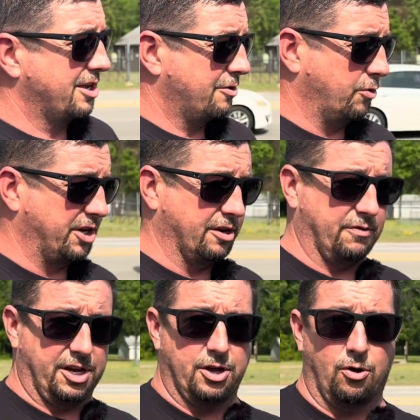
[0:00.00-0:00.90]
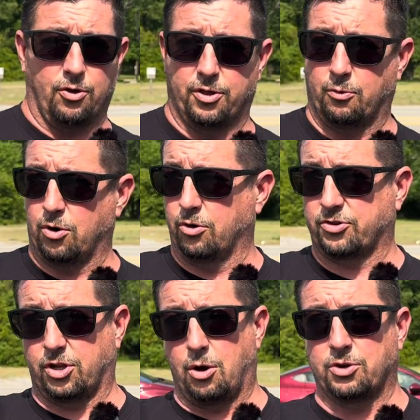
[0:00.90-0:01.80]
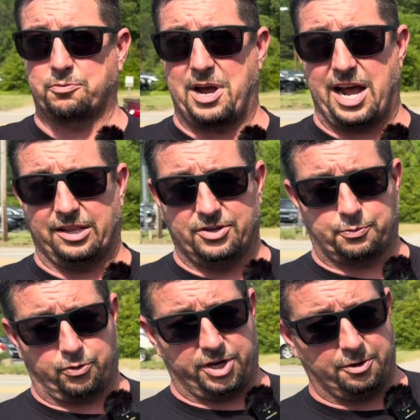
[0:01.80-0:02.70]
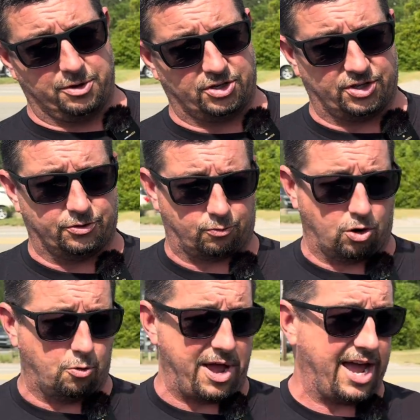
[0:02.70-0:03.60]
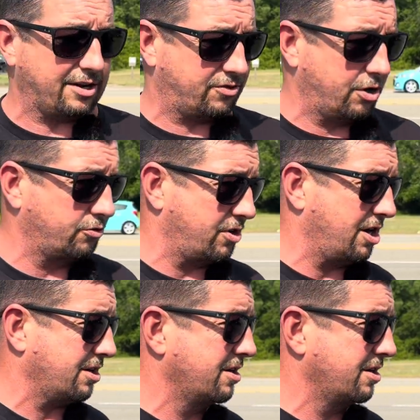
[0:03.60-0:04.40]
We did a video on the world's lowest mileage pre-emissions rollback tow truck.